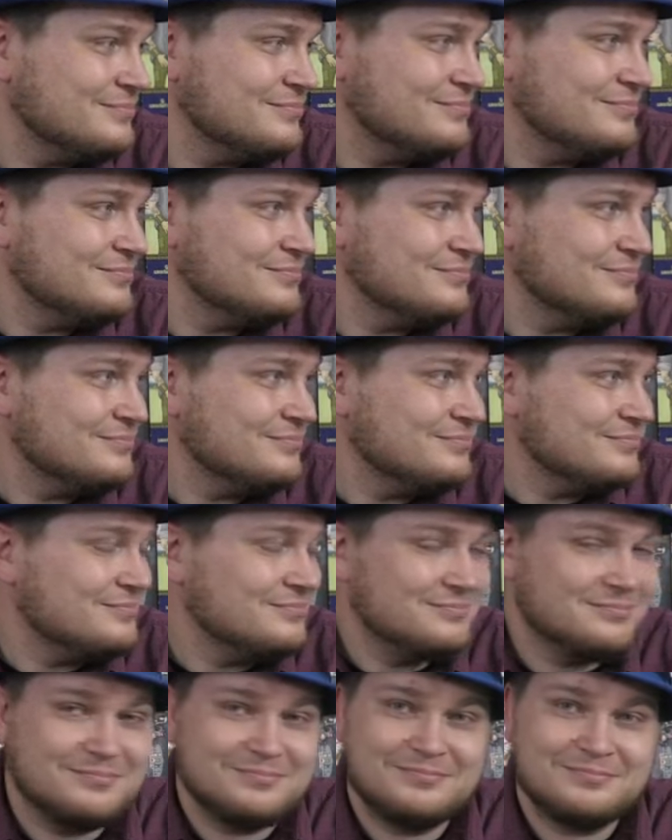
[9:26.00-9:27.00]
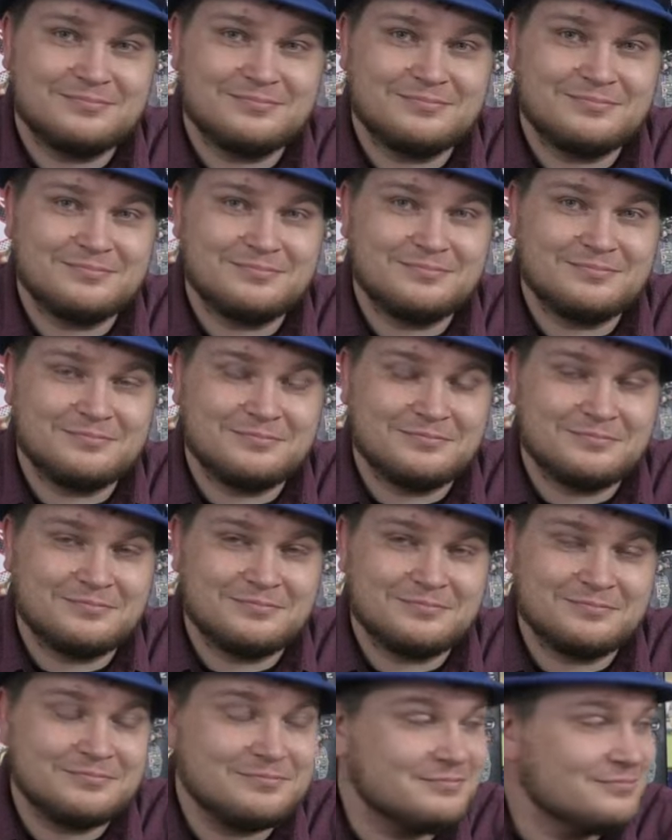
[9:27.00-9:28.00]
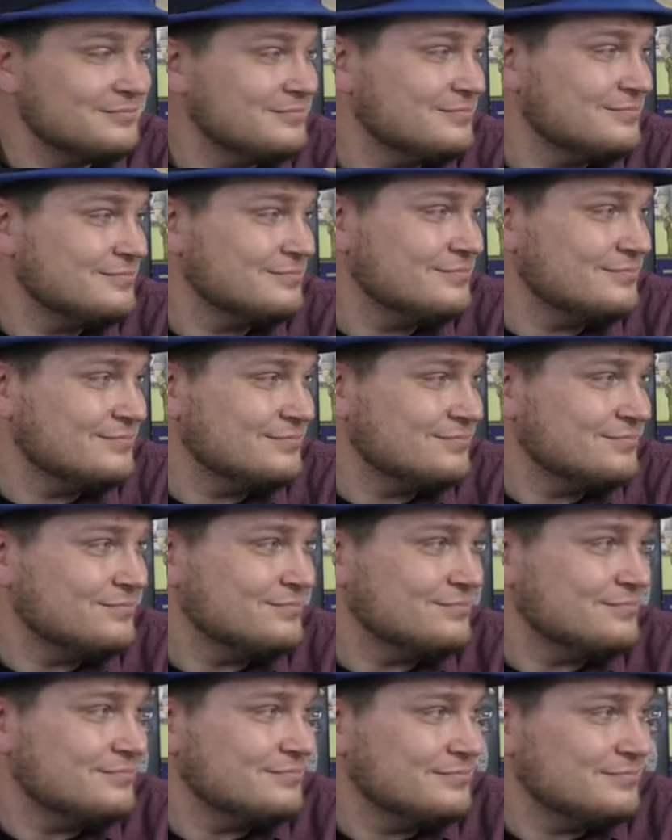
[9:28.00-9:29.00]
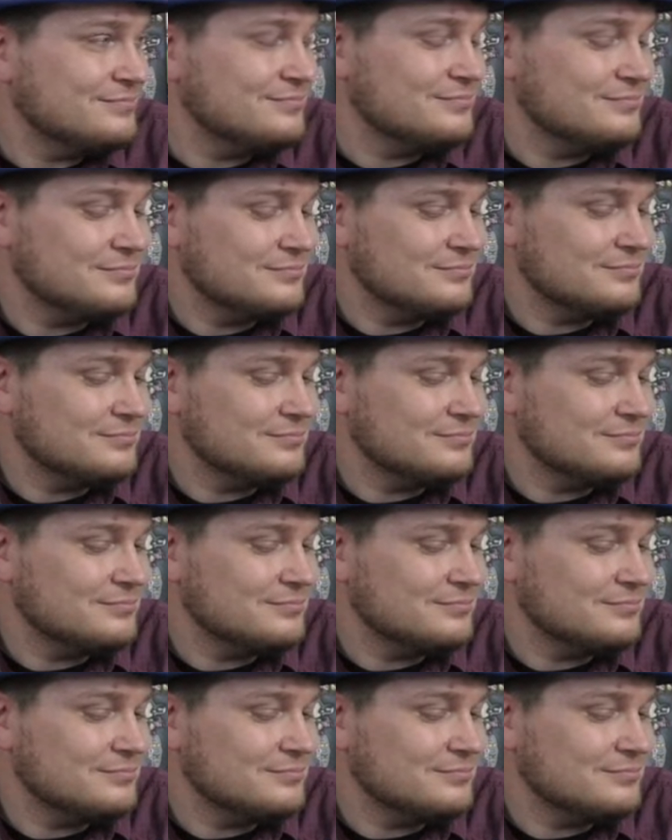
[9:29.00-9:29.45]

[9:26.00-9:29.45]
[no speech]